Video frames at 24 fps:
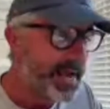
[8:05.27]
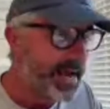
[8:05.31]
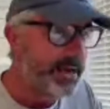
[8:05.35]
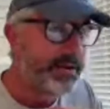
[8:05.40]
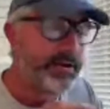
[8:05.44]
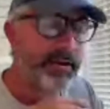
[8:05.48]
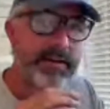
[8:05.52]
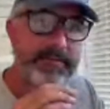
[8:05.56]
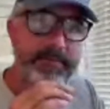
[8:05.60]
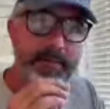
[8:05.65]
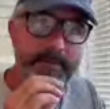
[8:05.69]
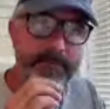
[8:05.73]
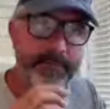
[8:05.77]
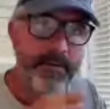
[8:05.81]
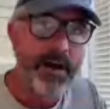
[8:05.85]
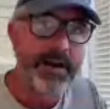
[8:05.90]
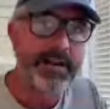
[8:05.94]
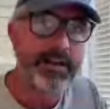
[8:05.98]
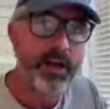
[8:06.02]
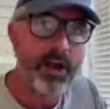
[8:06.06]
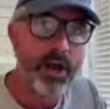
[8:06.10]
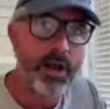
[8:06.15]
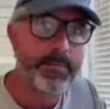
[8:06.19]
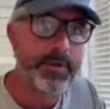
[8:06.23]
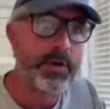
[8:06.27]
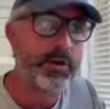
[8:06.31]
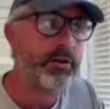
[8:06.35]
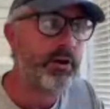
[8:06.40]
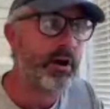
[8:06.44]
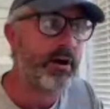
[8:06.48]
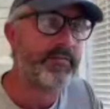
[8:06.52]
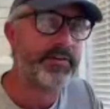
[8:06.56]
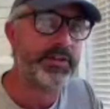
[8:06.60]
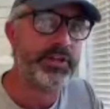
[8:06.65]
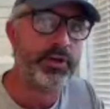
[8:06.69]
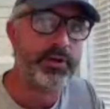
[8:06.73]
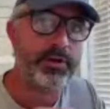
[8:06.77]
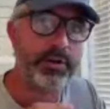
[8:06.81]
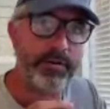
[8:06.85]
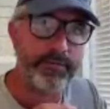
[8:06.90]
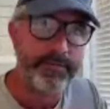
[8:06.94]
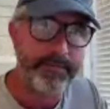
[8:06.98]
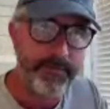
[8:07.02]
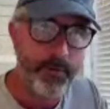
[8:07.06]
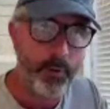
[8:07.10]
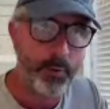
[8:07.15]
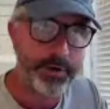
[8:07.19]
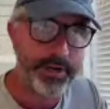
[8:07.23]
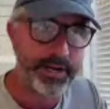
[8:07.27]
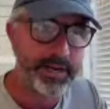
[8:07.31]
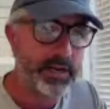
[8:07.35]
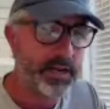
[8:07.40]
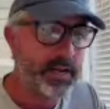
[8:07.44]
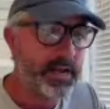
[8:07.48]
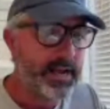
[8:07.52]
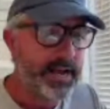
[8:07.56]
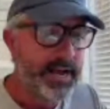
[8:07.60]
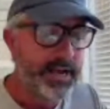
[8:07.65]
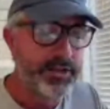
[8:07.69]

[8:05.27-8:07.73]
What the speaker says: And if you find a home you love and you can afford it,